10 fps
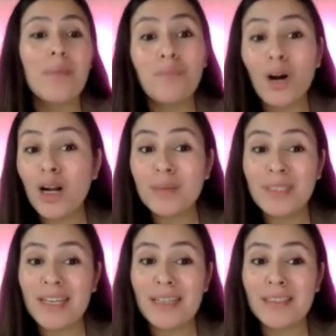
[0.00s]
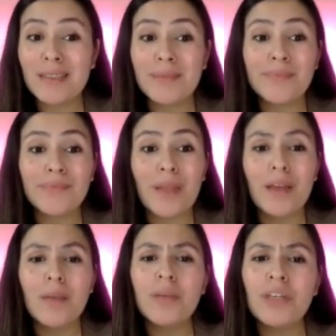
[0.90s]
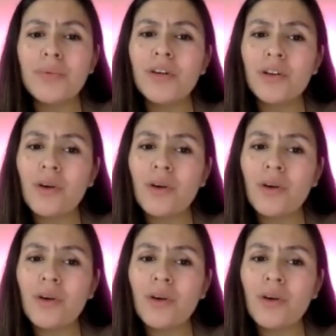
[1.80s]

Mom says, but you were